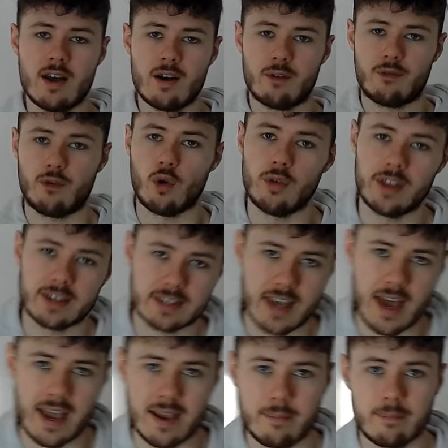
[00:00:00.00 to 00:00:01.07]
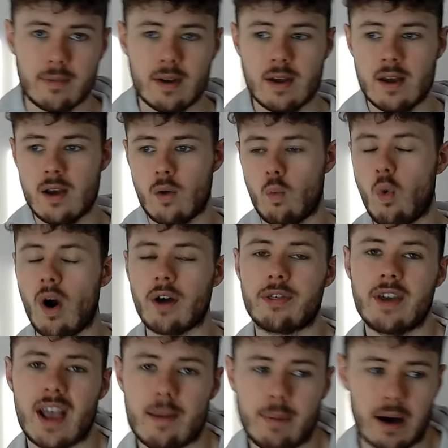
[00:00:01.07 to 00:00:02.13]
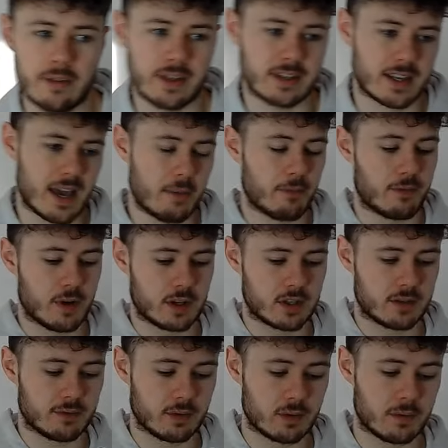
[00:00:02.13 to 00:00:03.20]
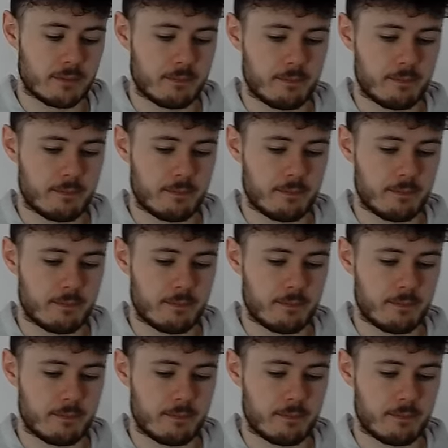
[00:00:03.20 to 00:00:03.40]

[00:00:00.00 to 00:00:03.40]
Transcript: for this game. What I think about this game, first of all.